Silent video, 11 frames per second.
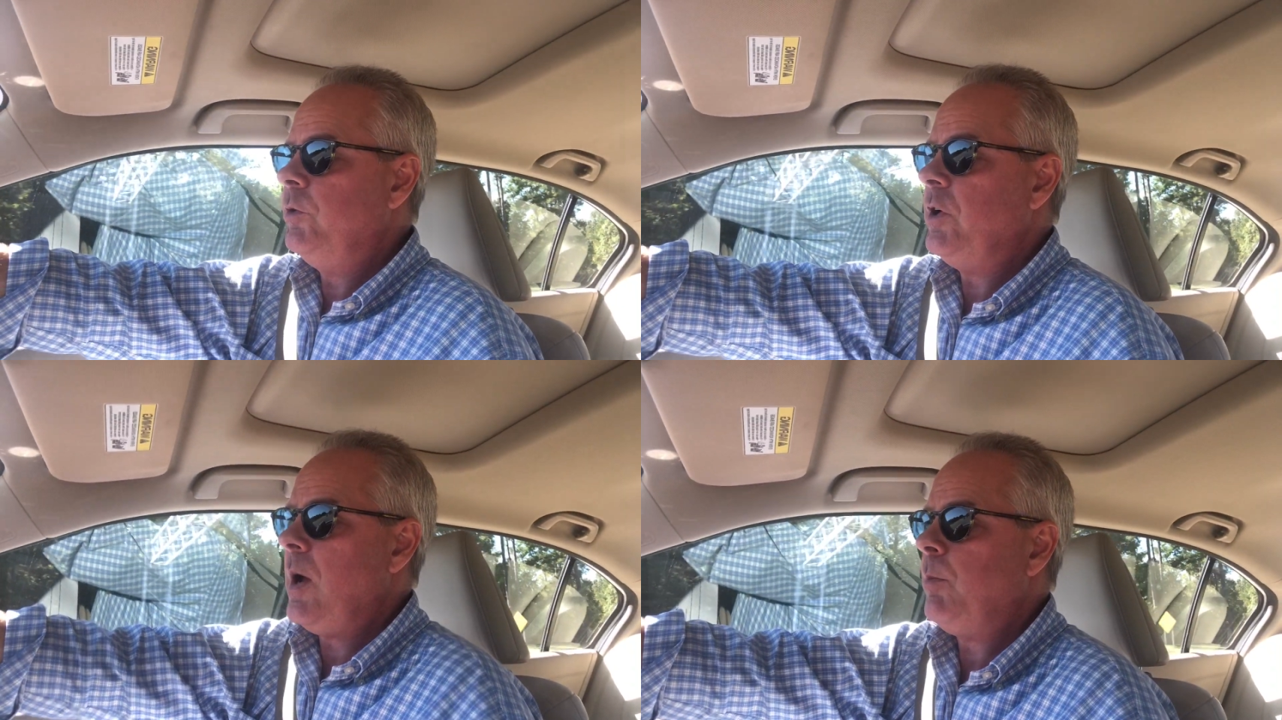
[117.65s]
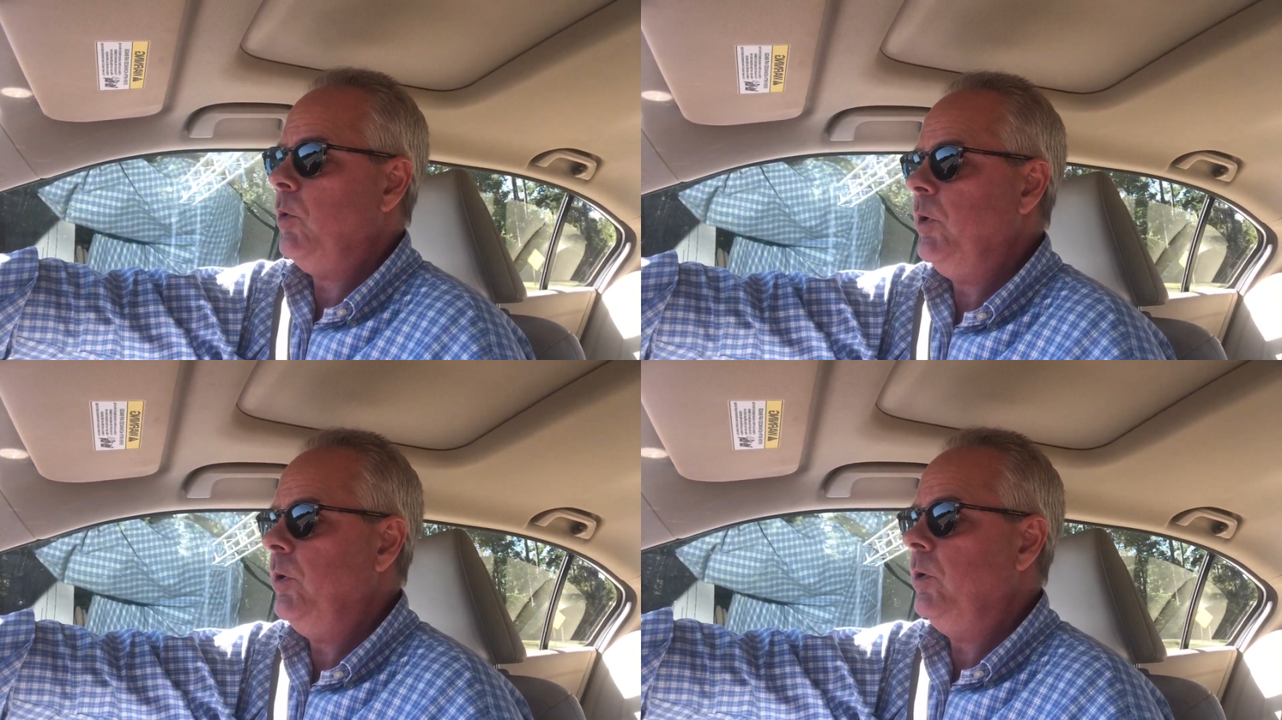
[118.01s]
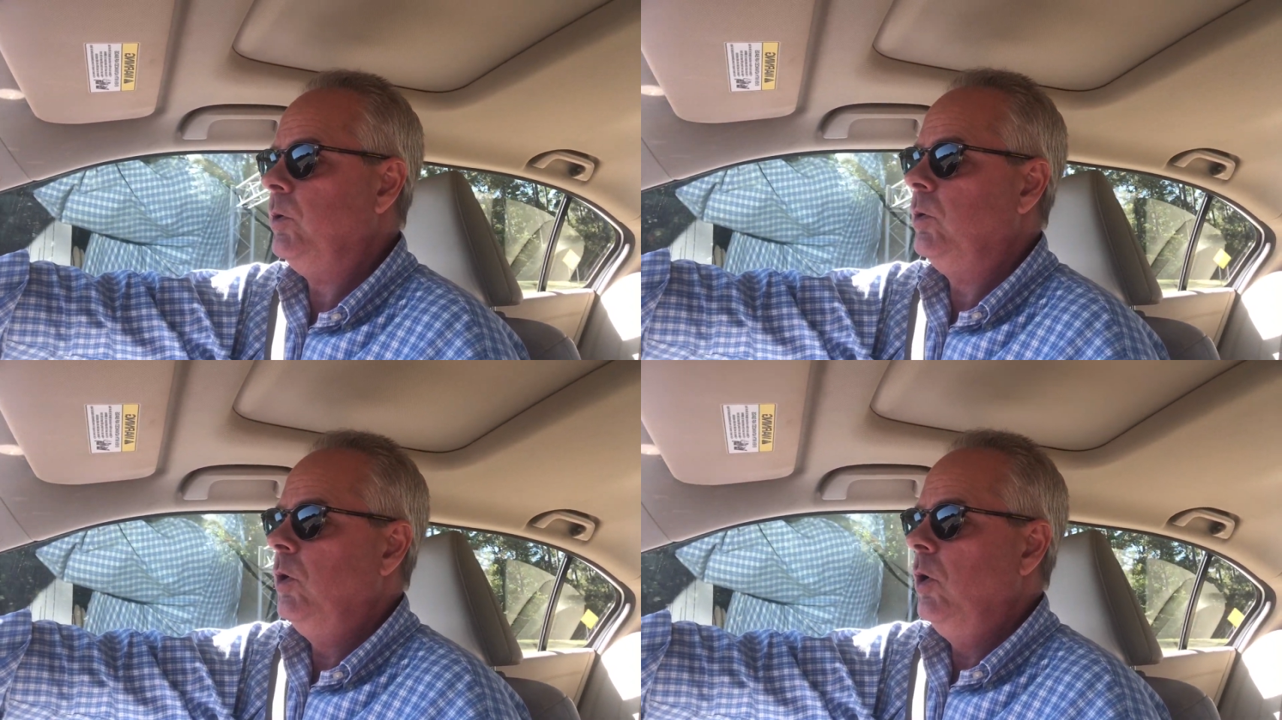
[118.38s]
Chapel
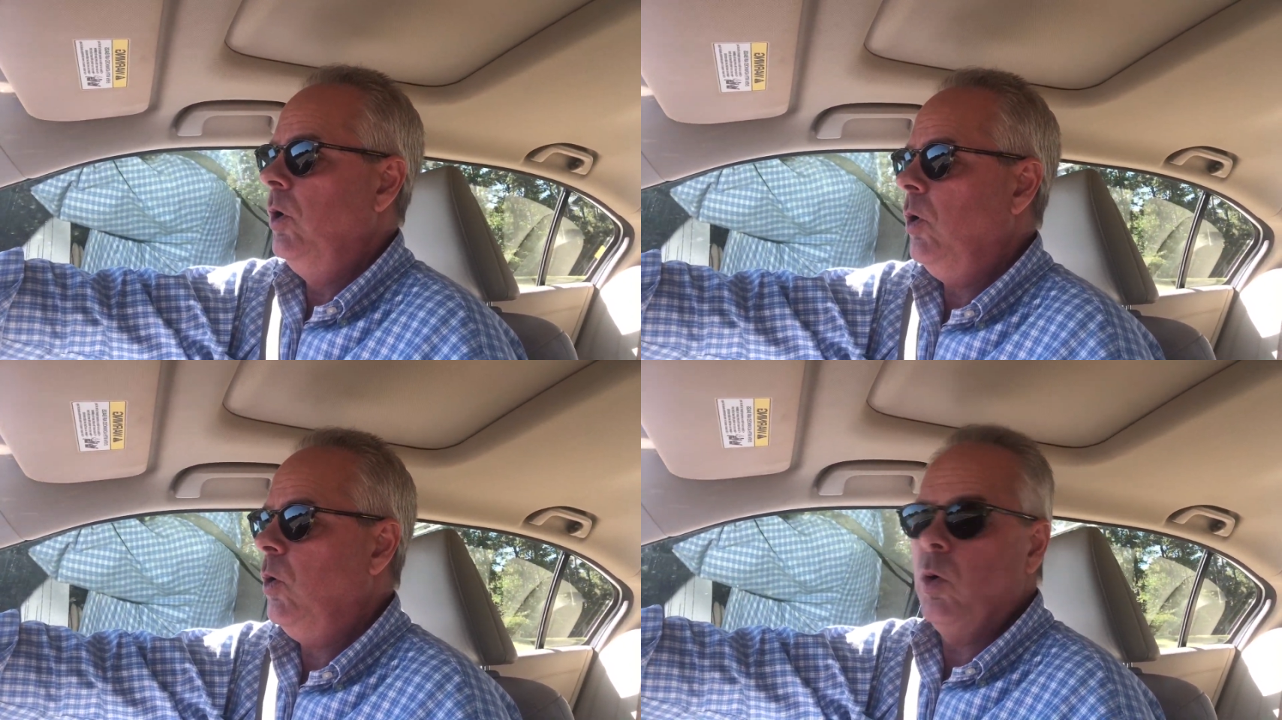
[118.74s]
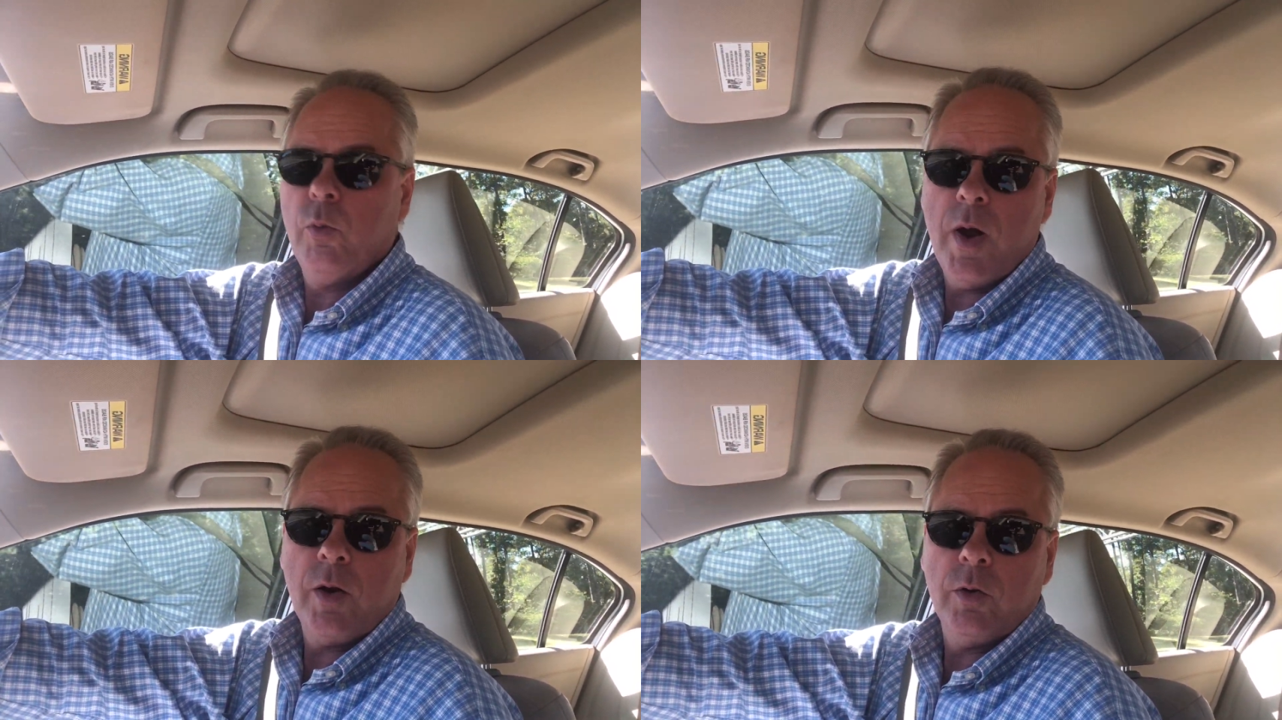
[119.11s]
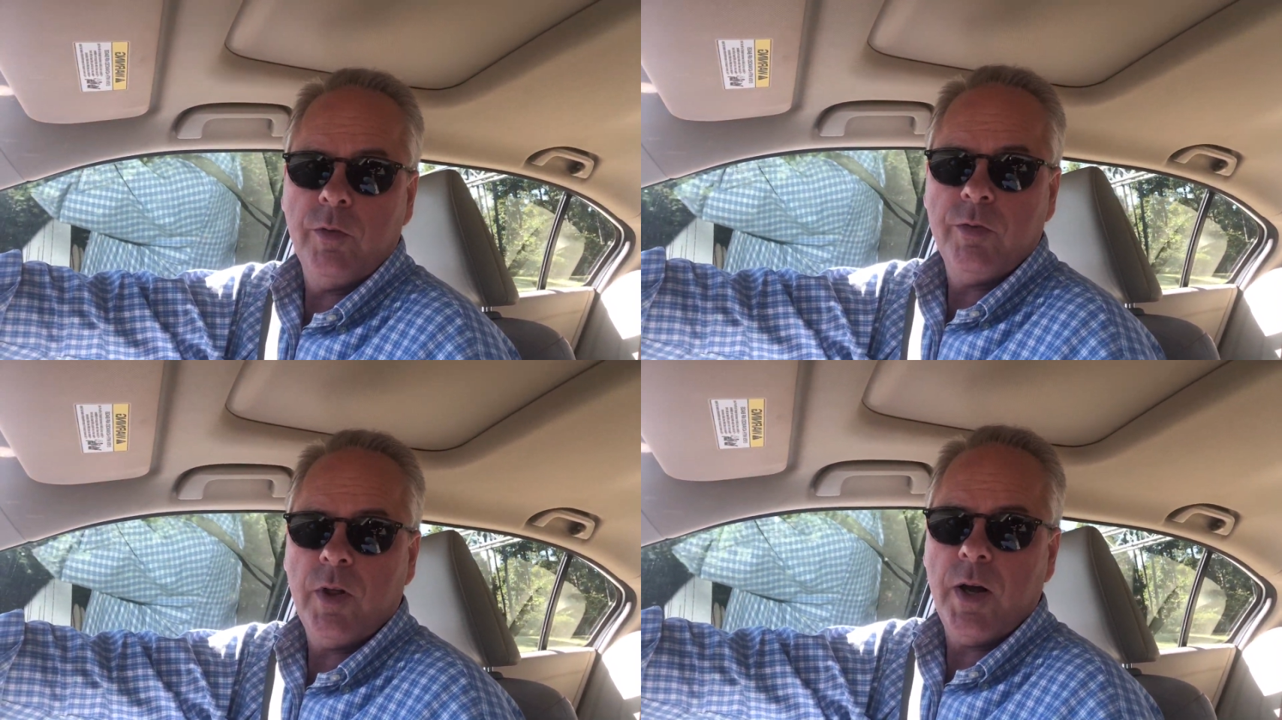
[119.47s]
Hill, or
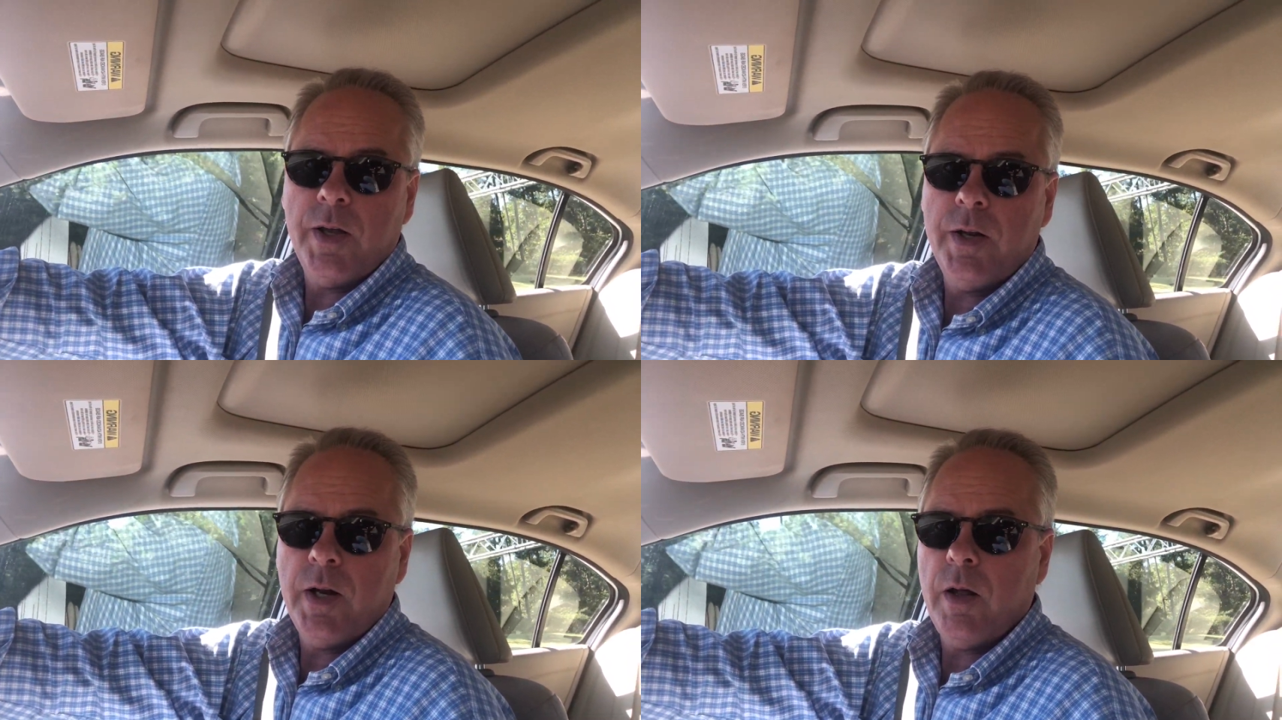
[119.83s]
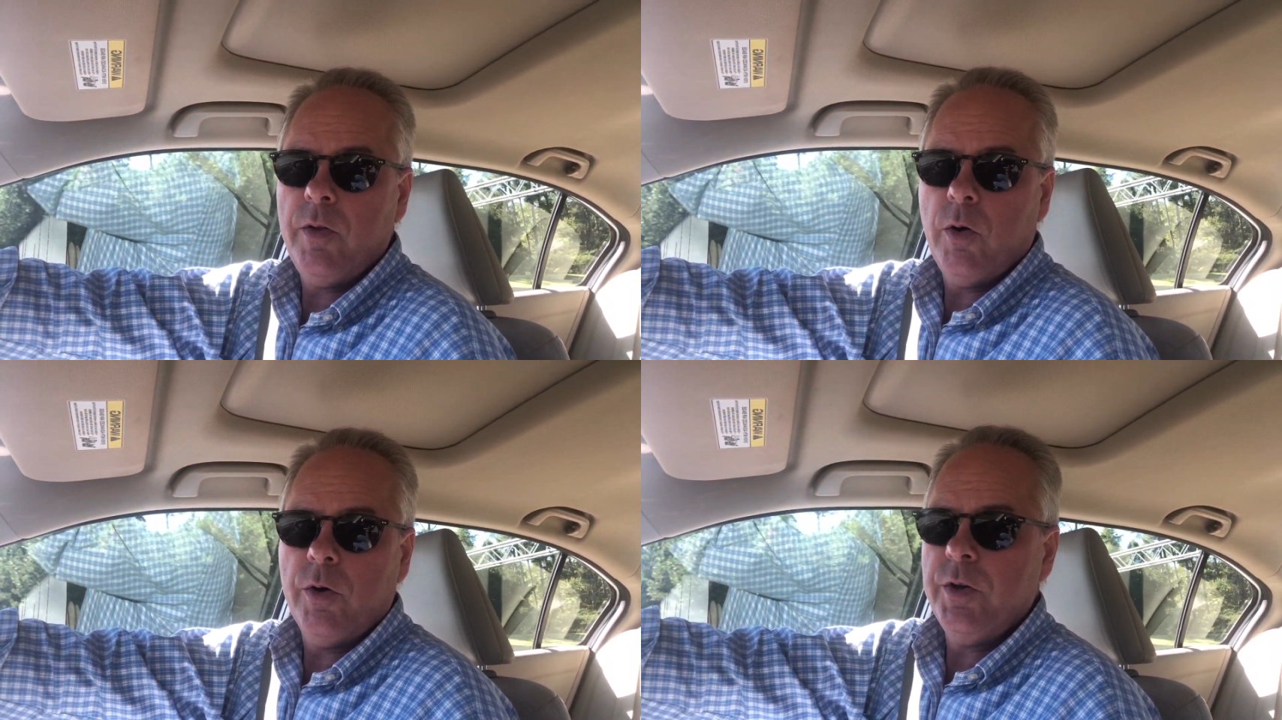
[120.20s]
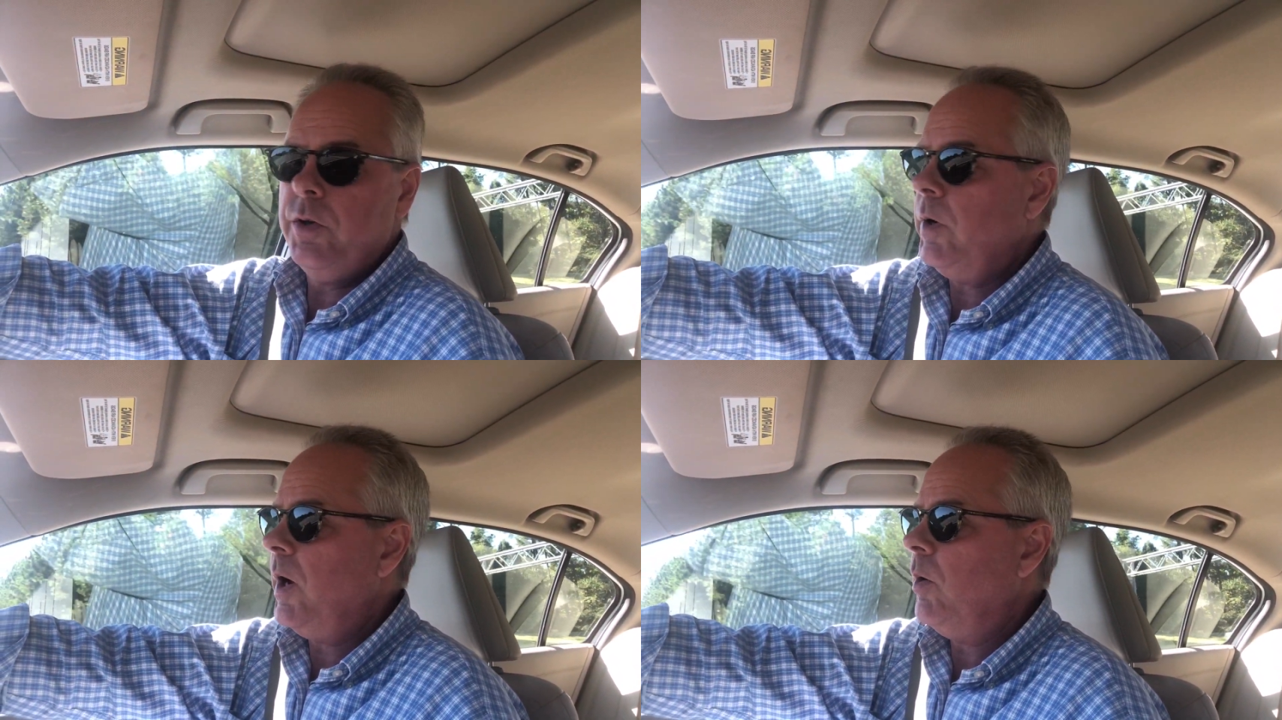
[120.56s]
regularly fly in and out of the
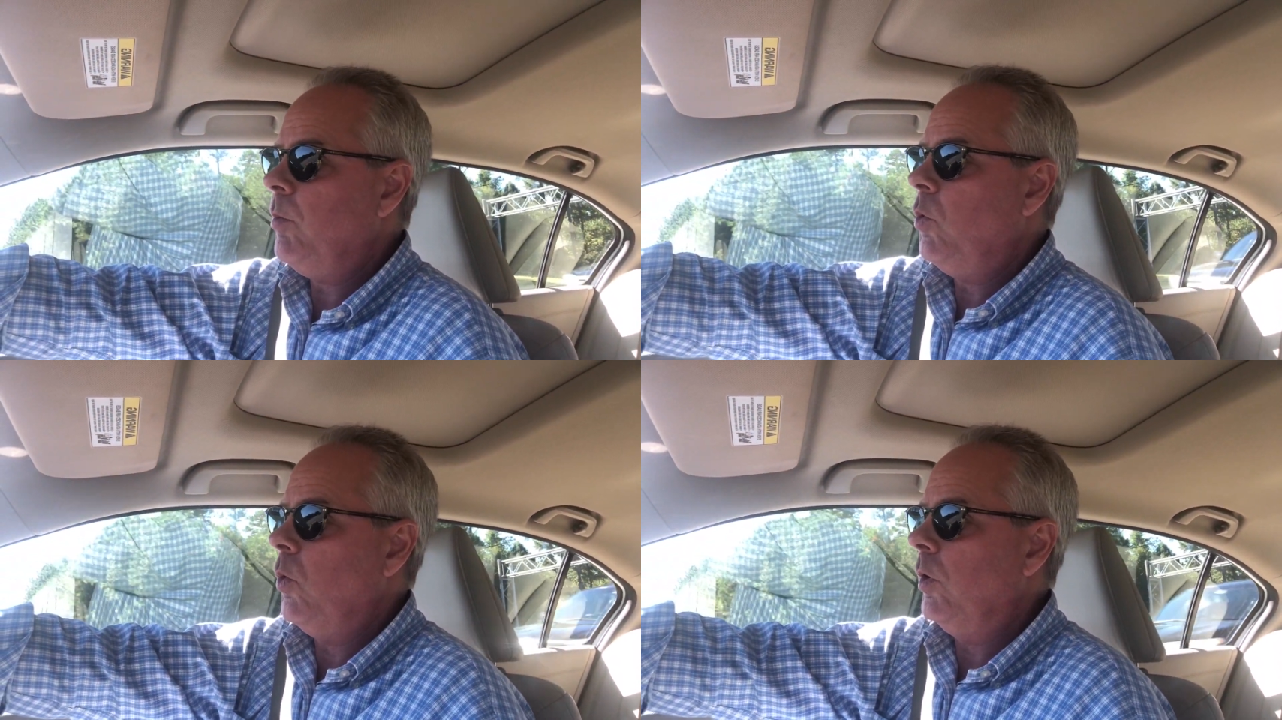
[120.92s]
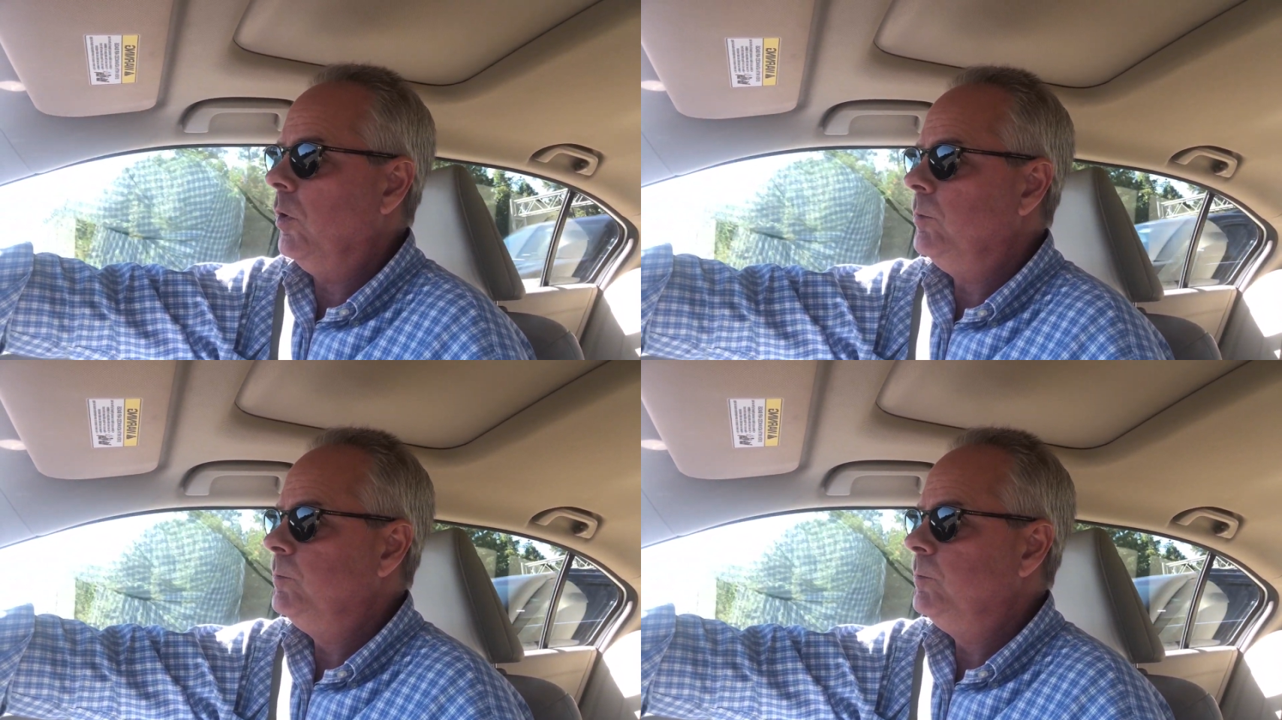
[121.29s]
RDU airport.